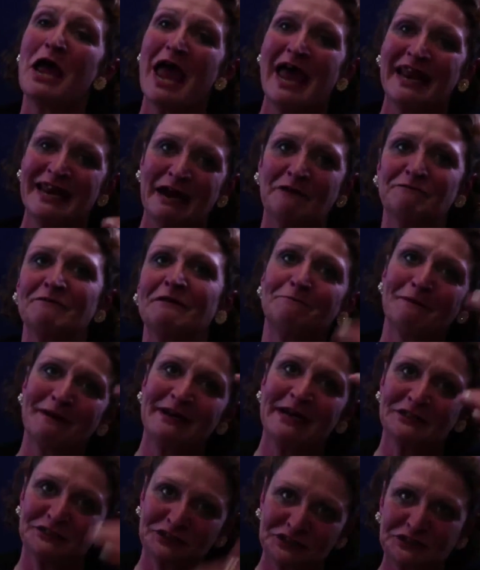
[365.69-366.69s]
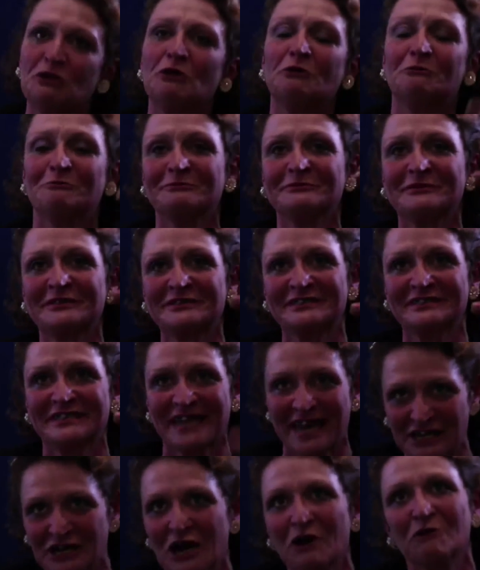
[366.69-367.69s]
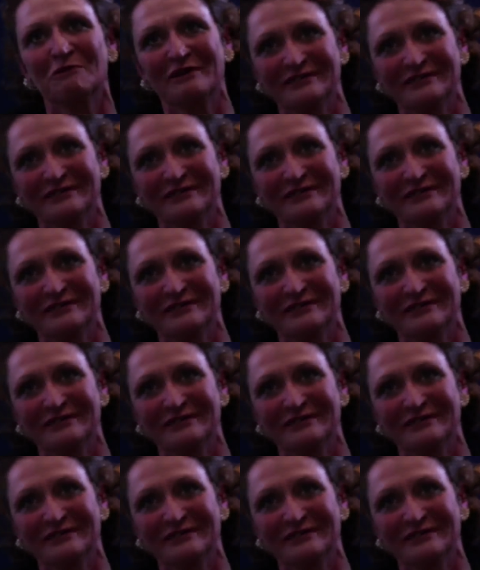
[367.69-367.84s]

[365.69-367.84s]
and everybody assumes they know